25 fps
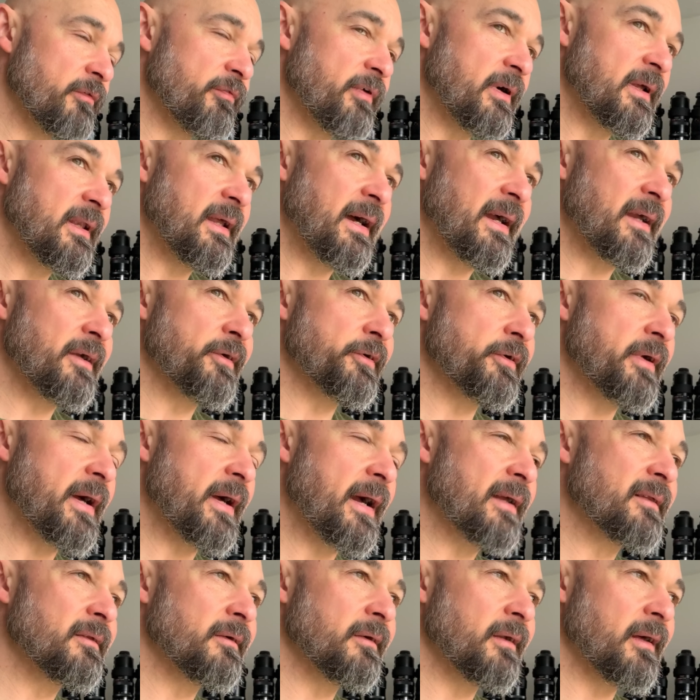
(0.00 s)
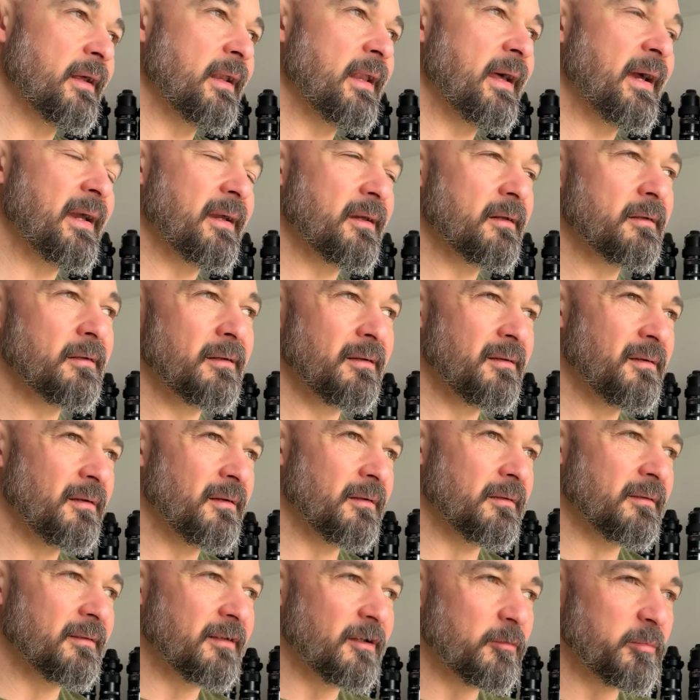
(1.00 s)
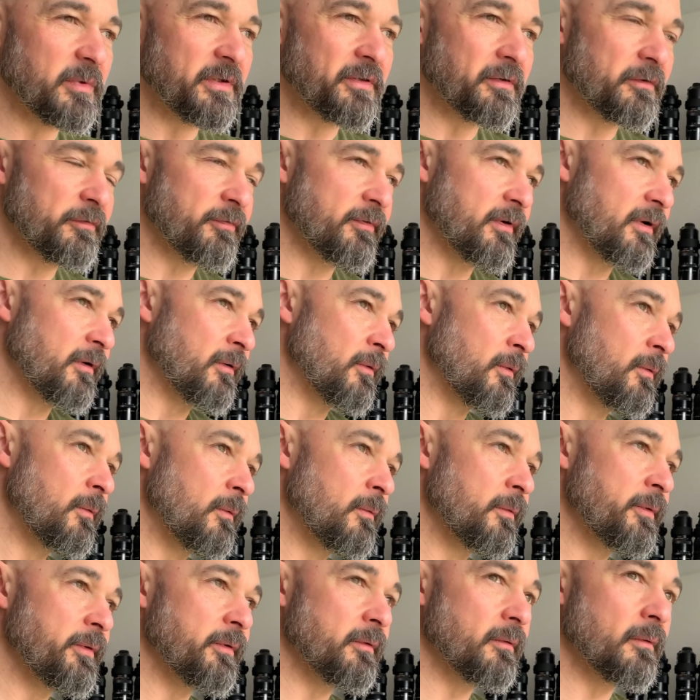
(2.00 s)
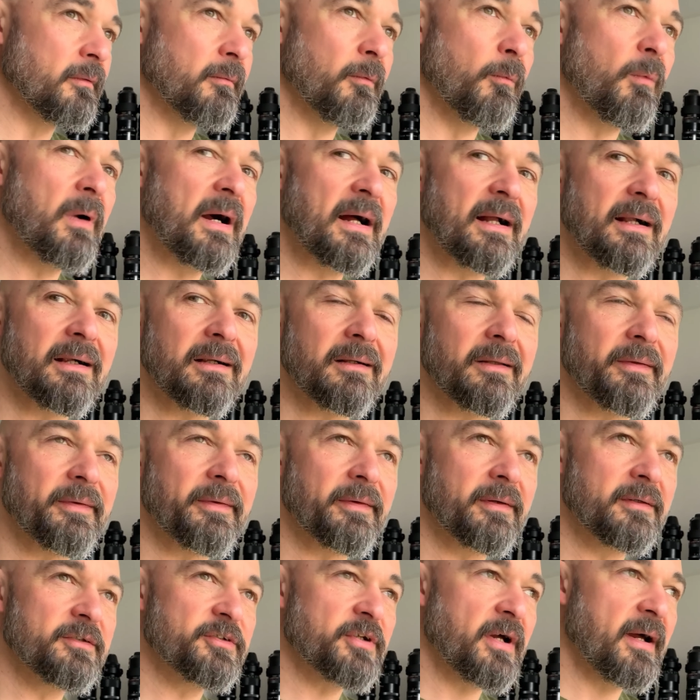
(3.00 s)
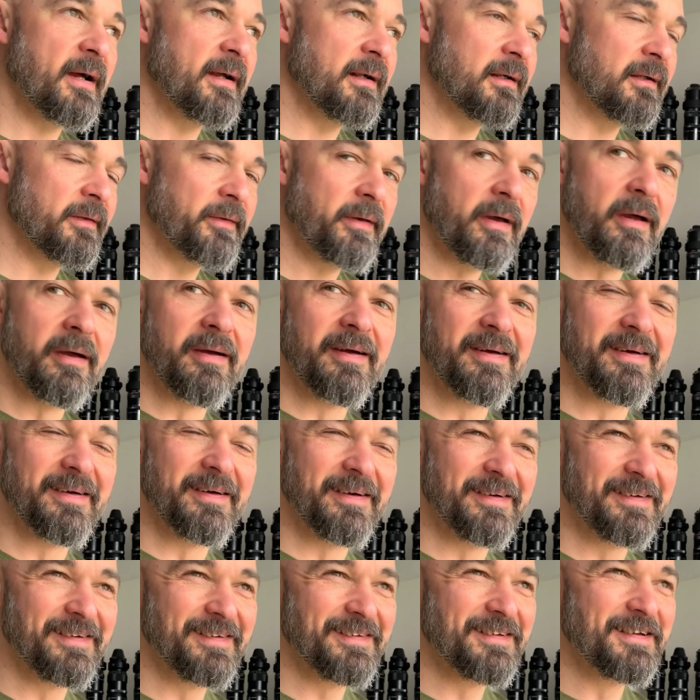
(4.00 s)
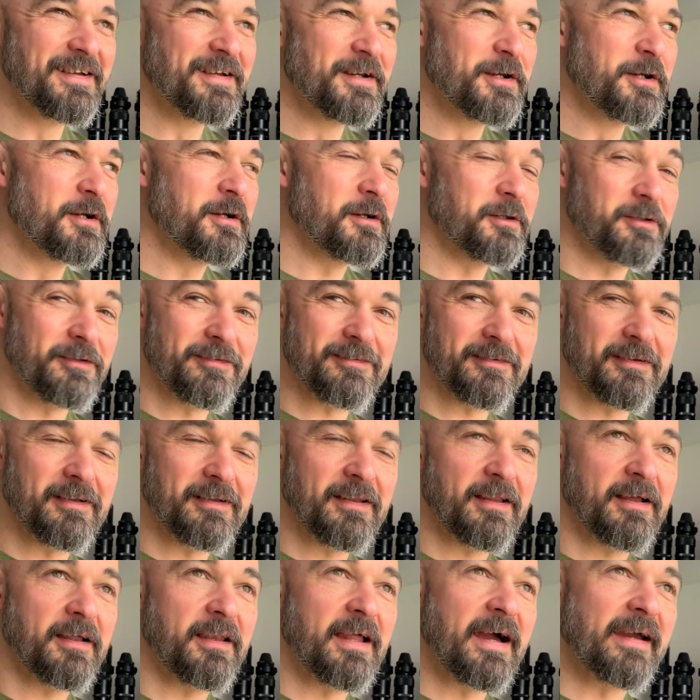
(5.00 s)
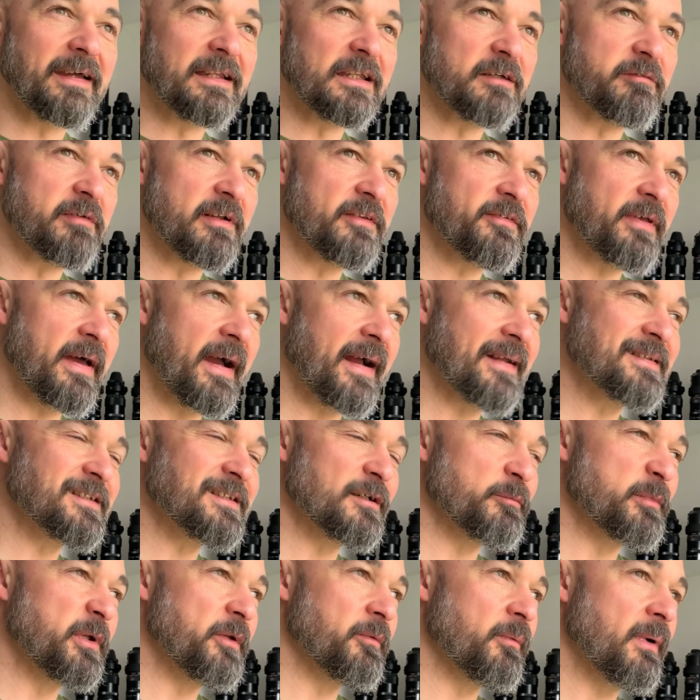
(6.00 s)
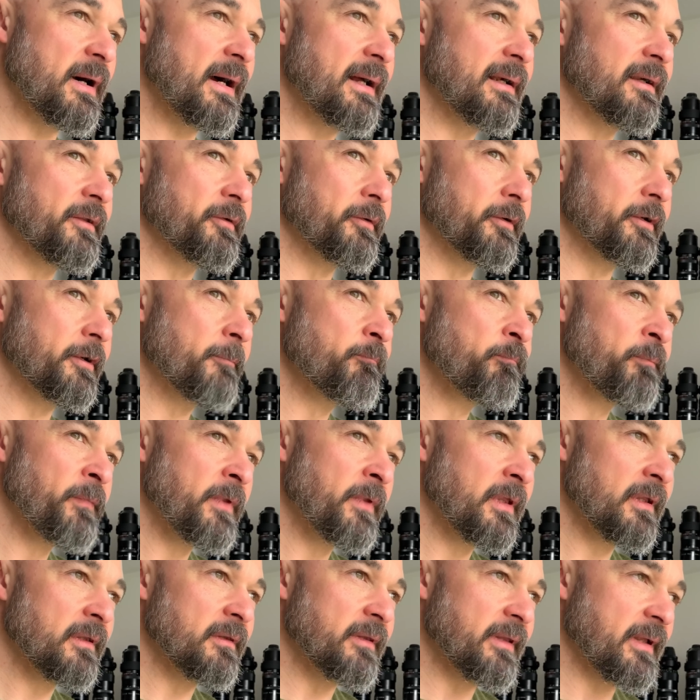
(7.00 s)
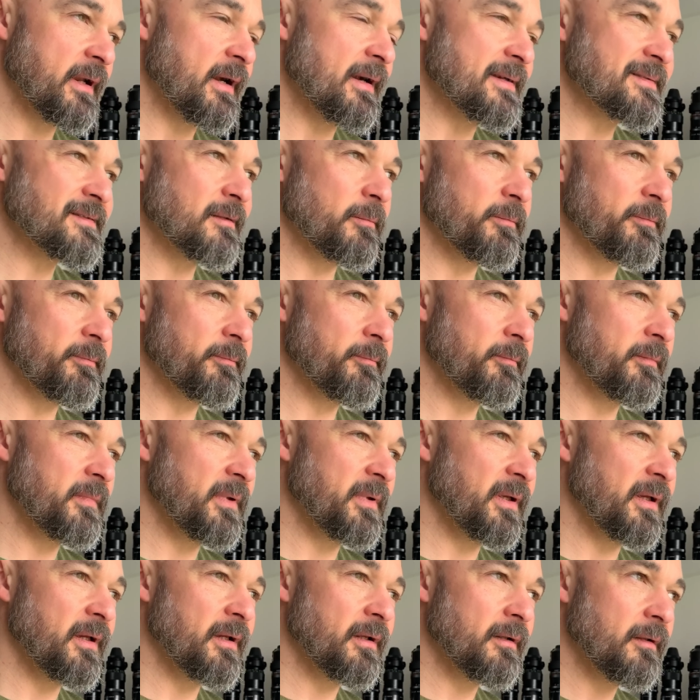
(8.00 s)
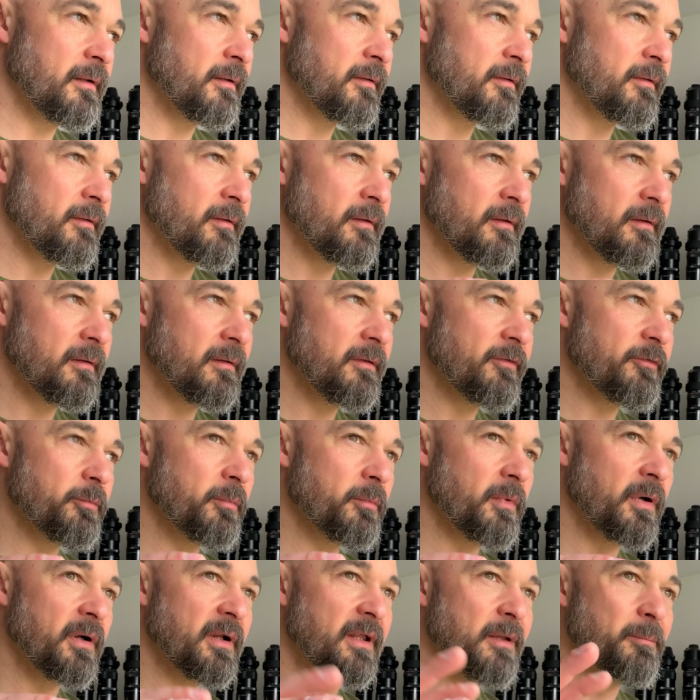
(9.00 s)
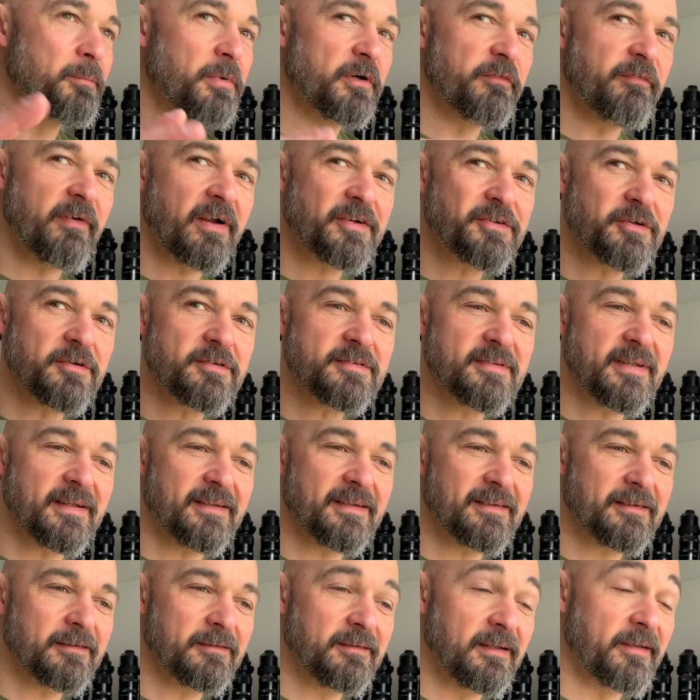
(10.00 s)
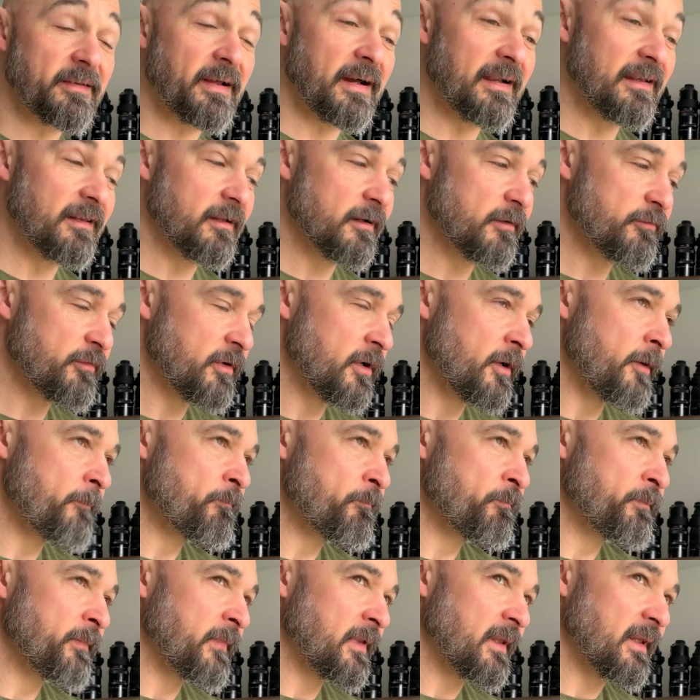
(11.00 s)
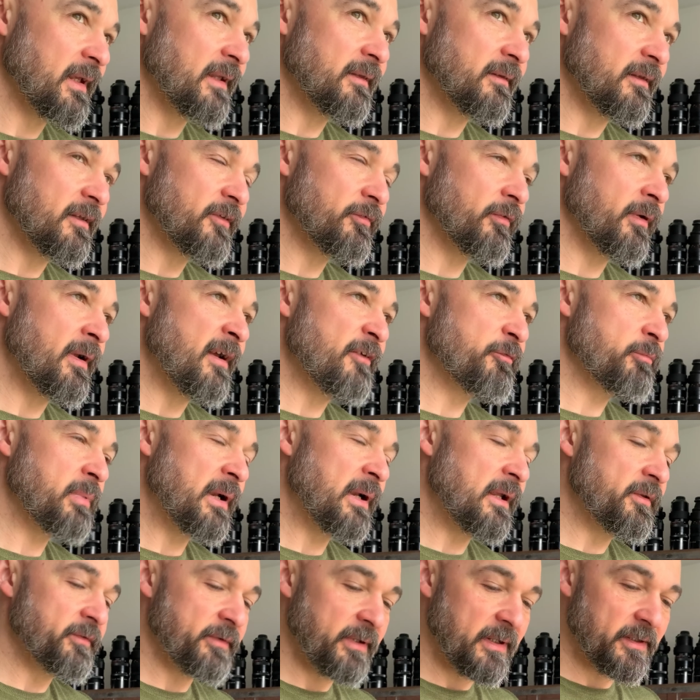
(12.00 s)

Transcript: I like character. I like a little bit of a wild child. I like it if it acts a bit wild, or there are some small imperfections that I love. And this one has plenty.